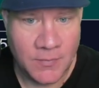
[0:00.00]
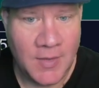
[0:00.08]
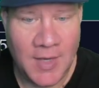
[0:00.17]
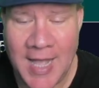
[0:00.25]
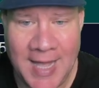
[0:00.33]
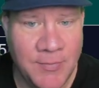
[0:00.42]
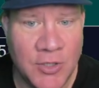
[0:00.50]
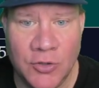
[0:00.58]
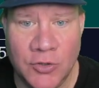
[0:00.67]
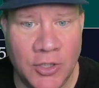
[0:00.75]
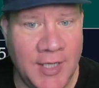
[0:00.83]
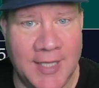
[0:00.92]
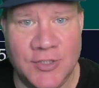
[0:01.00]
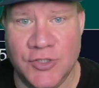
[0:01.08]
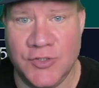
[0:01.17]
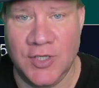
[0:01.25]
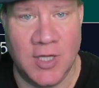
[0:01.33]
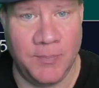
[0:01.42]
I'm going to look at
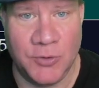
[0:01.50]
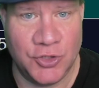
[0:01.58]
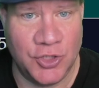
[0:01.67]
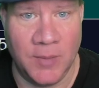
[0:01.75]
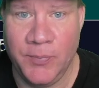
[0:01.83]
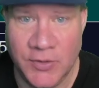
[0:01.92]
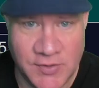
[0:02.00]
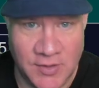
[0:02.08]
just a couple sharp books.